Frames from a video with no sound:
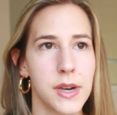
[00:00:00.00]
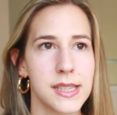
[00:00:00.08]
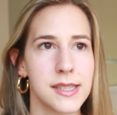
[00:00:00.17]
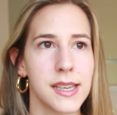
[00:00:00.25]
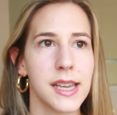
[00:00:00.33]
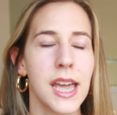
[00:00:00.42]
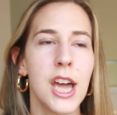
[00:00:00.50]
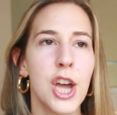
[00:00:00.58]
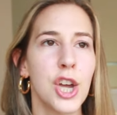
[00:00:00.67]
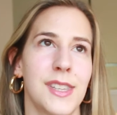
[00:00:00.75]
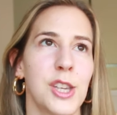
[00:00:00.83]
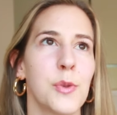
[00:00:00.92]
It's like
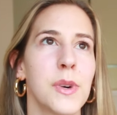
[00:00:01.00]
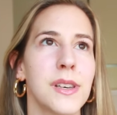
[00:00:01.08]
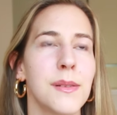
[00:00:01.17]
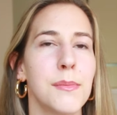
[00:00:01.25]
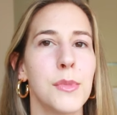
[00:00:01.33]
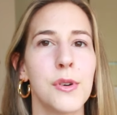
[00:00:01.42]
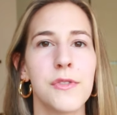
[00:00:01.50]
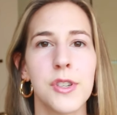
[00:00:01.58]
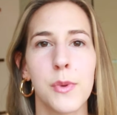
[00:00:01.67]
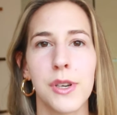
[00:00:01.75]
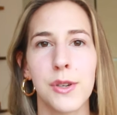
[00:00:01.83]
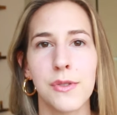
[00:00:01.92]
you wouldn't move
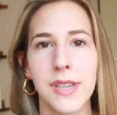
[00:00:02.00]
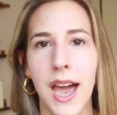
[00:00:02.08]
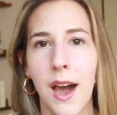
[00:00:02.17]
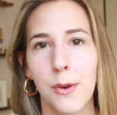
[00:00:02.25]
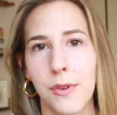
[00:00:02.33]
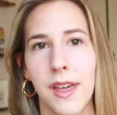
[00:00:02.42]
to a new town